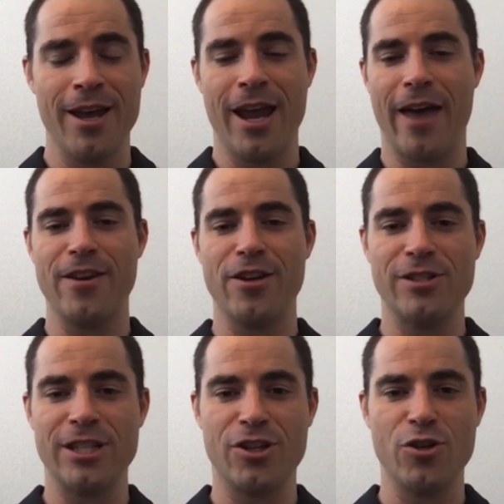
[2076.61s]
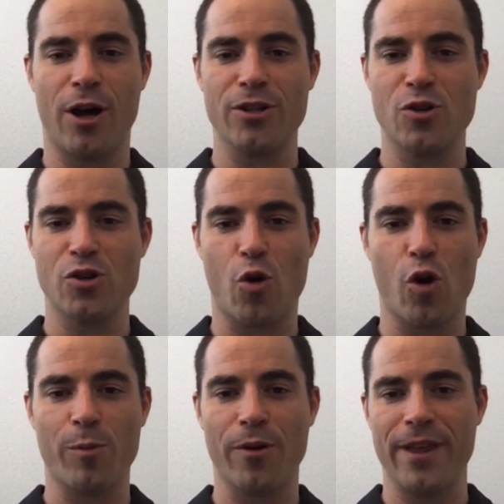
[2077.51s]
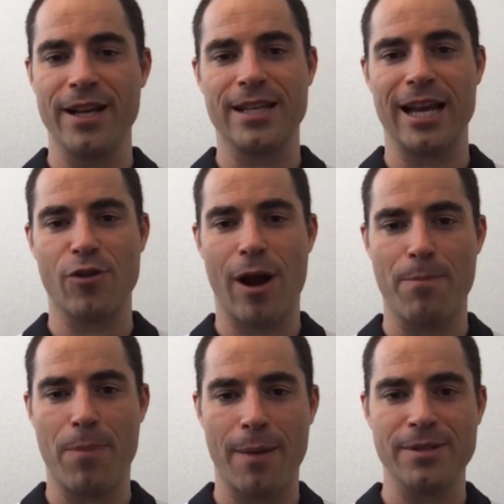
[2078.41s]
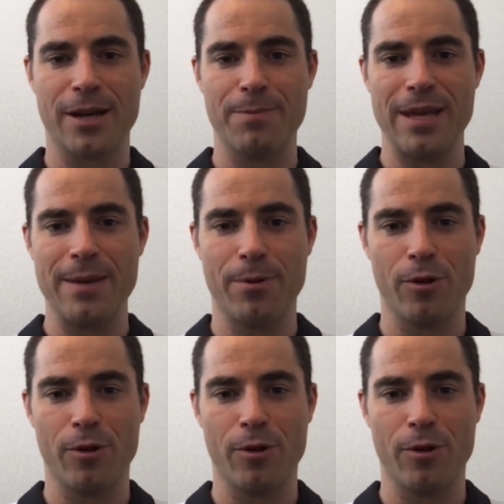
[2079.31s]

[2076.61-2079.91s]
and then use it to do all sorts of horrible things, like drop bombs on people,